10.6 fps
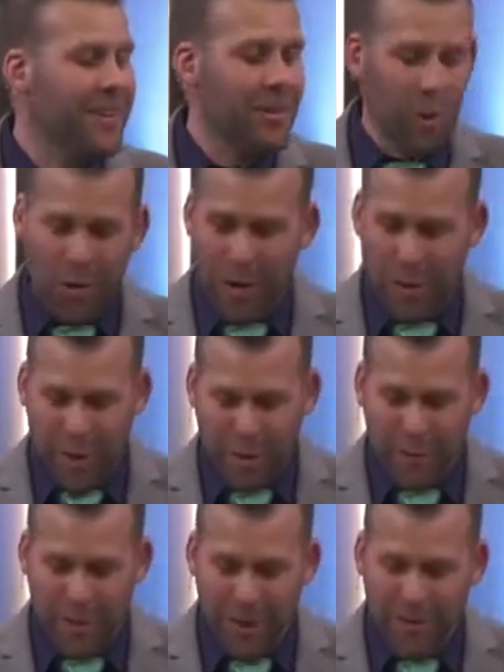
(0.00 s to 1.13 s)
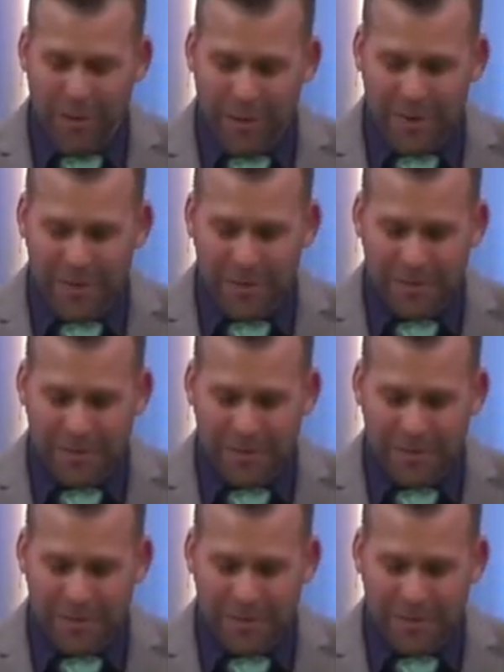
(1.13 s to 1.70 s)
Lord, I thank you for loving us.